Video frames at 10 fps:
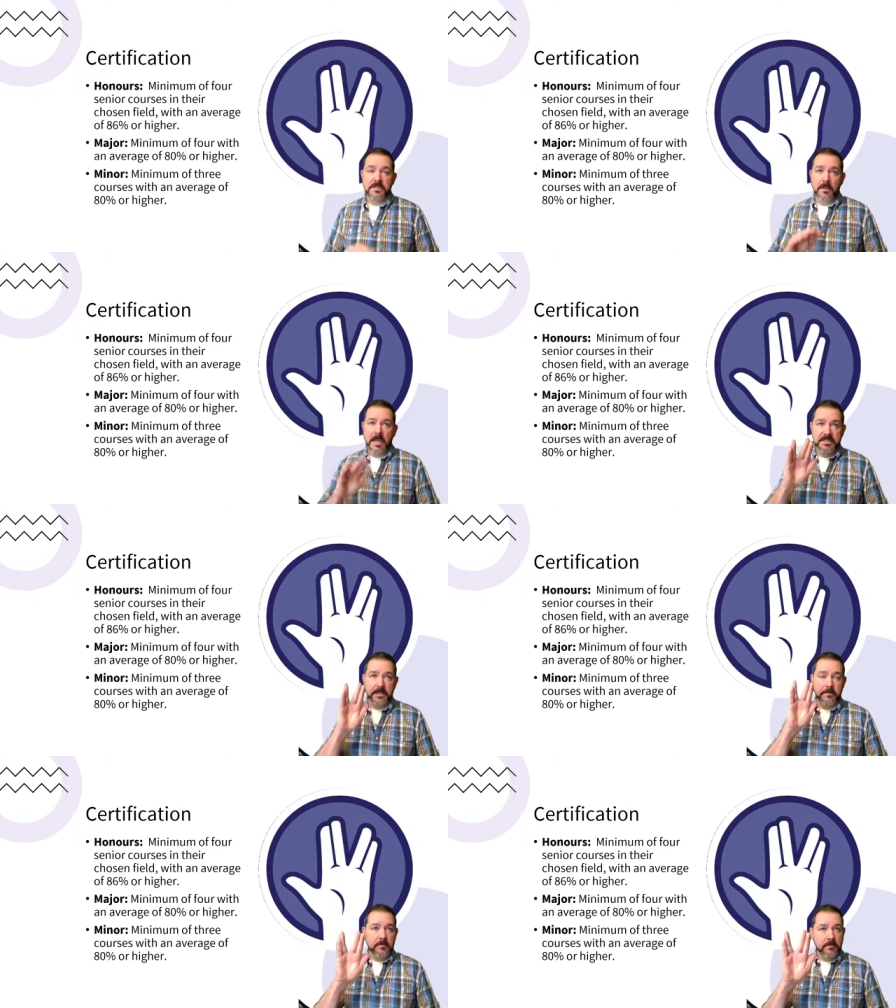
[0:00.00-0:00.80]
So
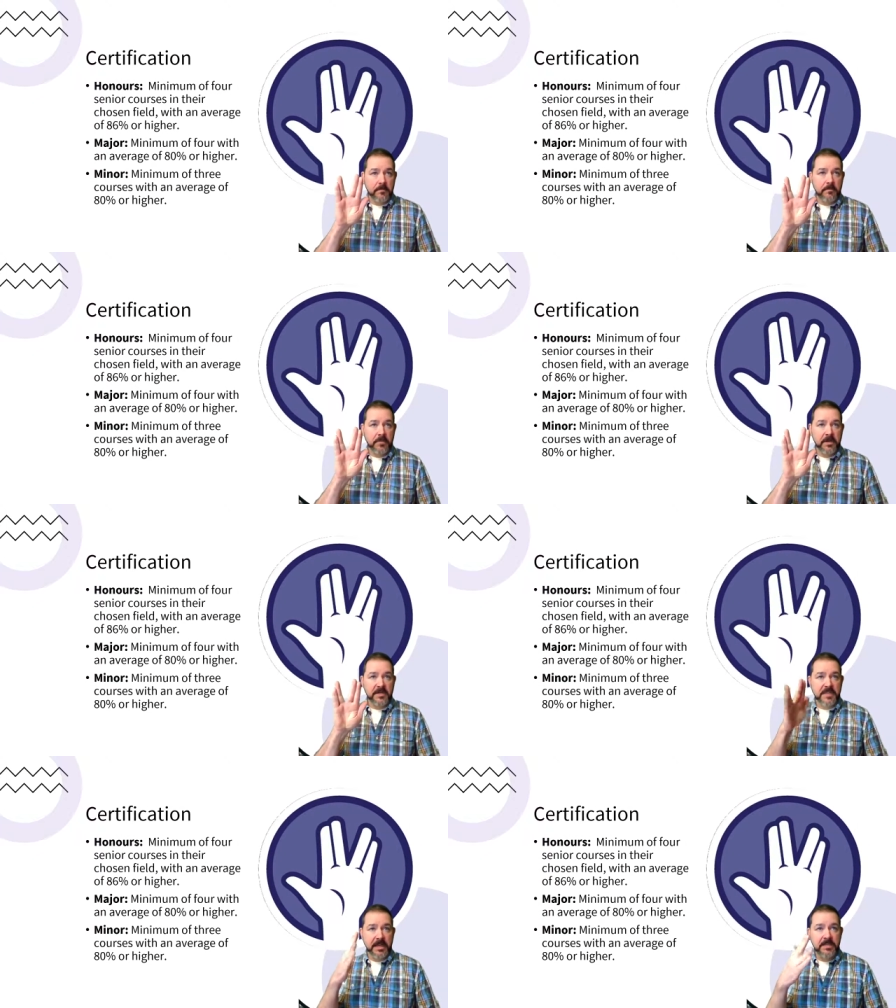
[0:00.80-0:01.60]
lastly, Byng
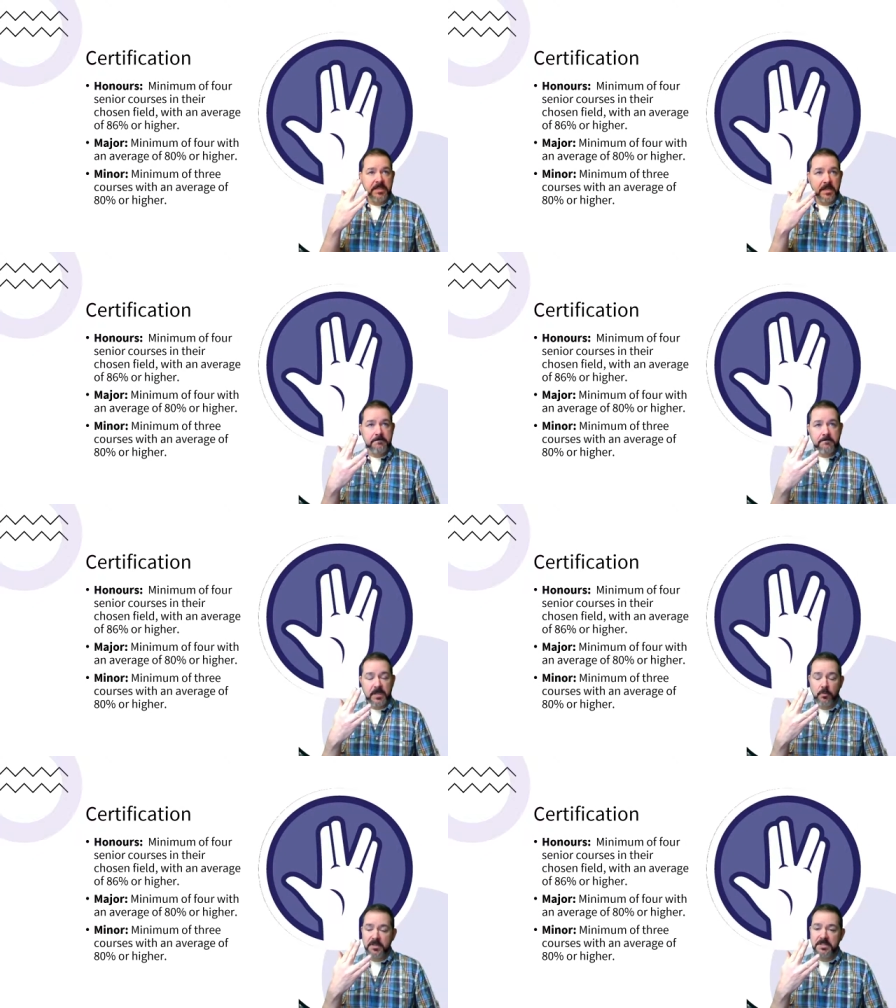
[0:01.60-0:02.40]
Arts gang sign.
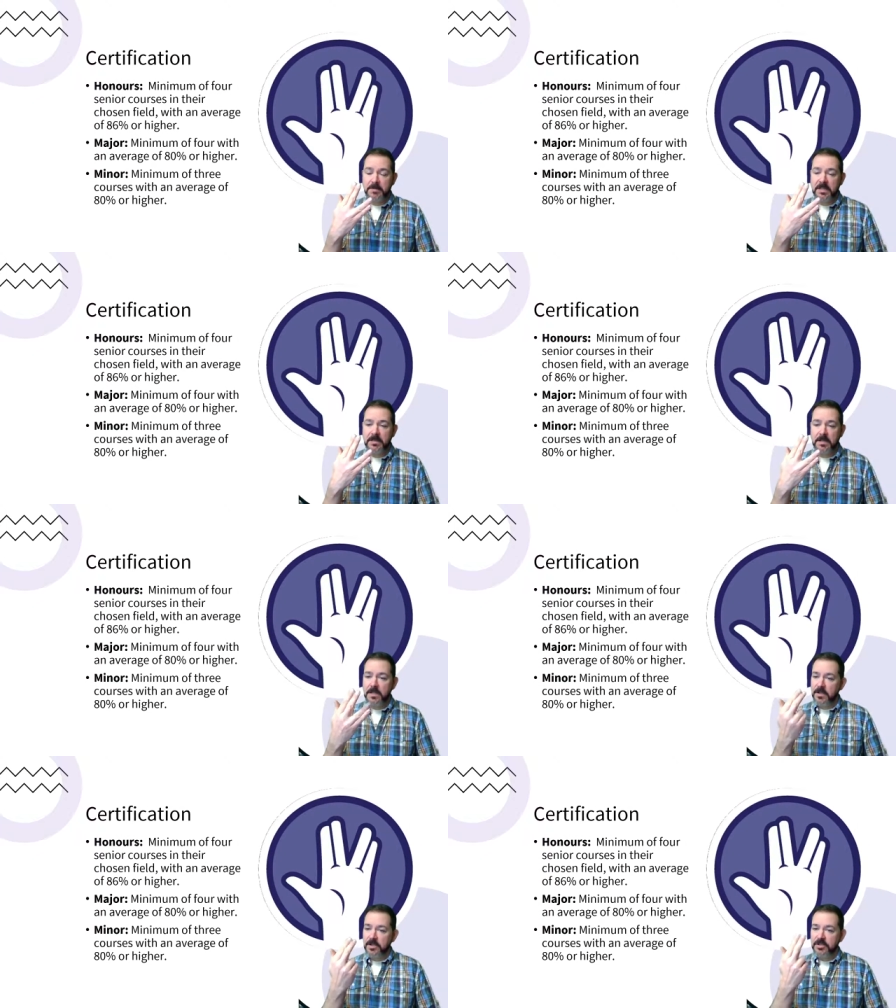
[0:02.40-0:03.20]
What does it mean?
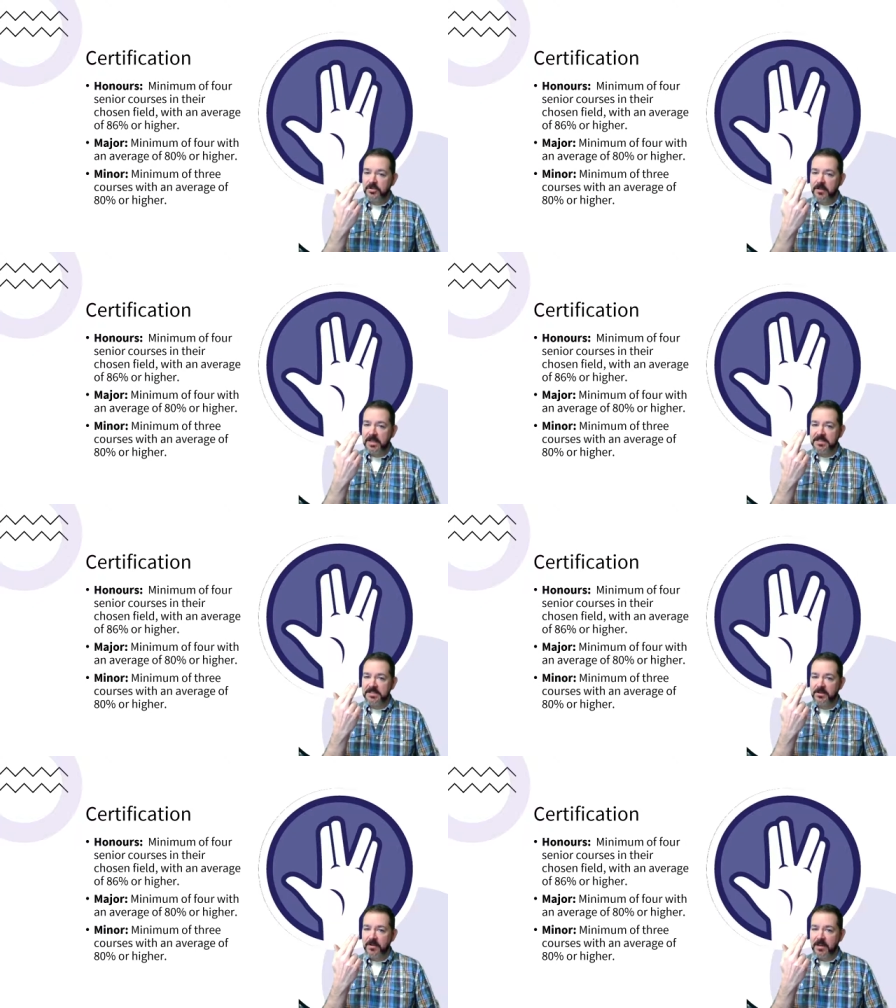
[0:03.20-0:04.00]
Two
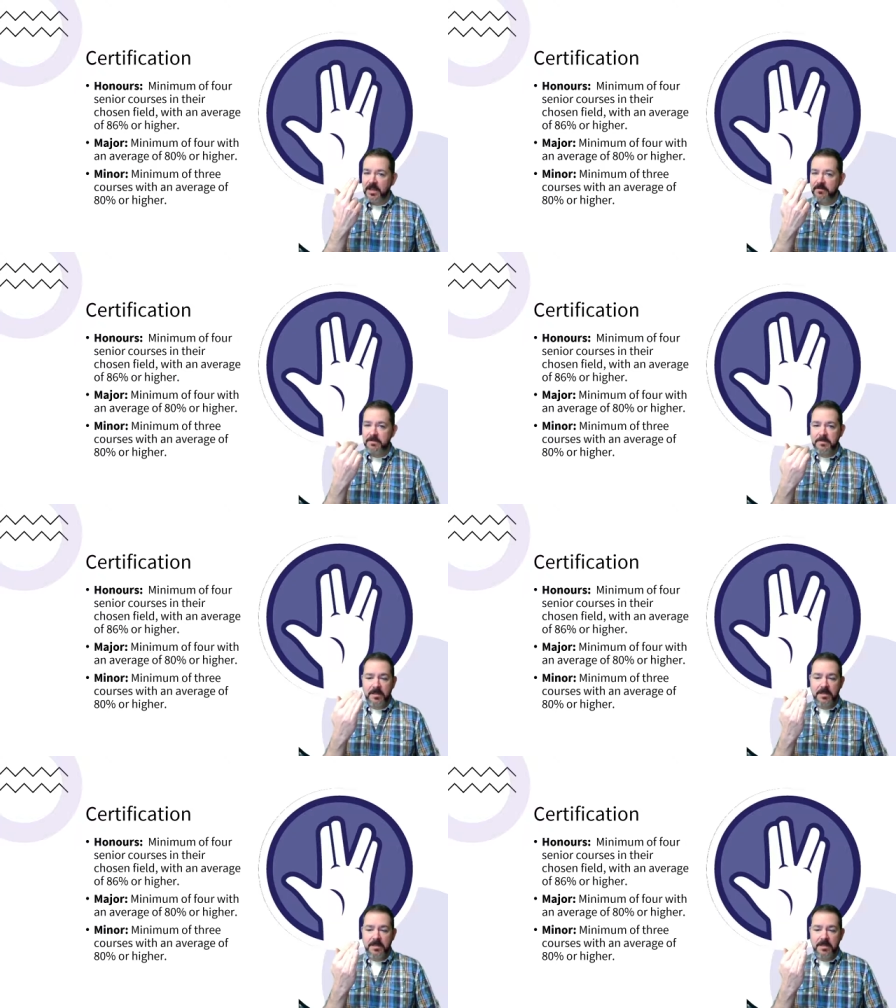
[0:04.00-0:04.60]
classes in grade 11?